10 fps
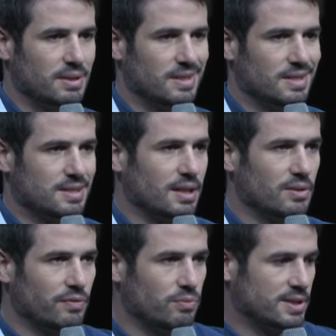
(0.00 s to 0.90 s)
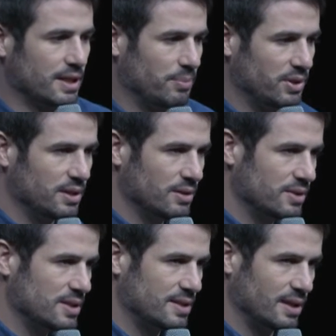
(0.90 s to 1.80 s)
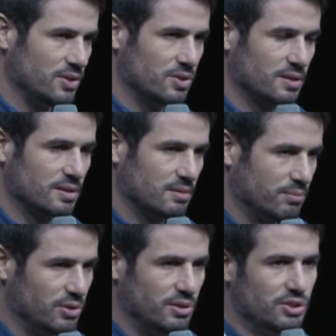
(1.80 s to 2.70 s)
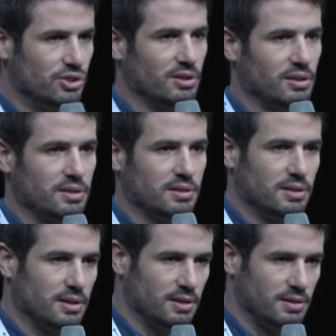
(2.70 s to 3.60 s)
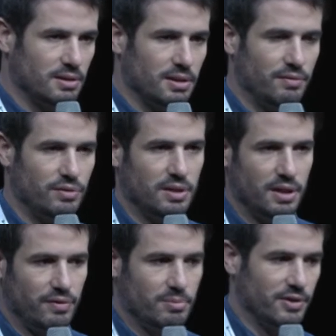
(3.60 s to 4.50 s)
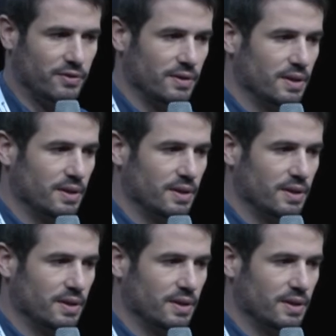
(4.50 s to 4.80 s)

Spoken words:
it's kind of what's happening on this stage, but digitally every month.